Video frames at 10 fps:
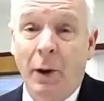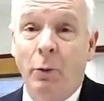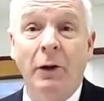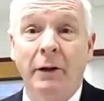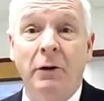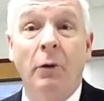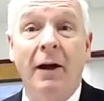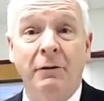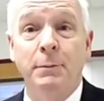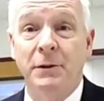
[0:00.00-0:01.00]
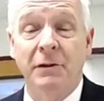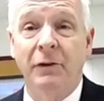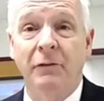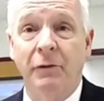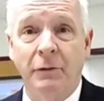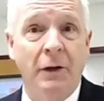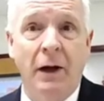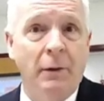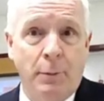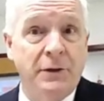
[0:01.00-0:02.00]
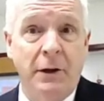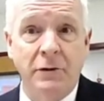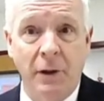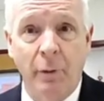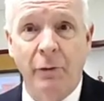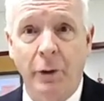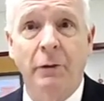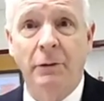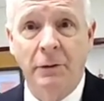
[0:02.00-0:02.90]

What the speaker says: So I really don't have a specific percentage number for you.